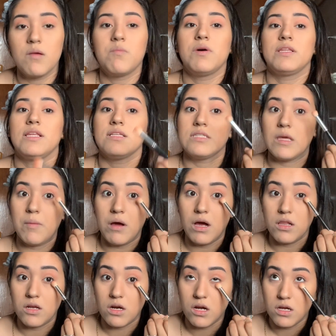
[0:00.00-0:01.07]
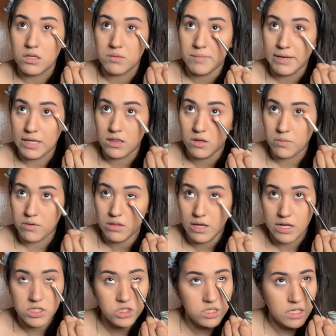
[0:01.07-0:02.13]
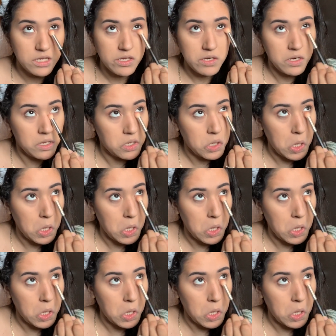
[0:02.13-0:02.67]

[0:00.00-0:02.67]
Put that same color on my lower lash line.